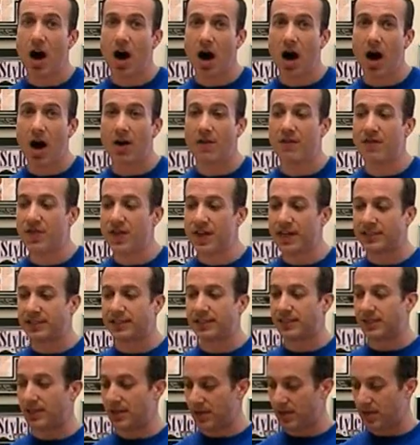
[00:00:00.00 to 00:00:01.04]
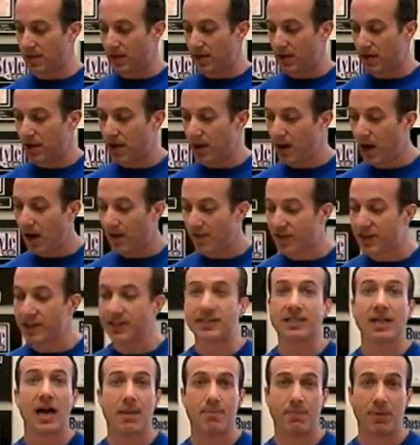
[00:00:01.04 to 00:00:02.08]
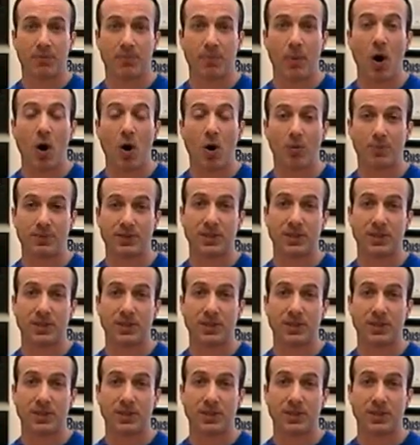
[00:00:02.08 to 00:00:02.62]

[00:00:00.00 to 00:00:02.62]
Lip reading: of this type of bulb.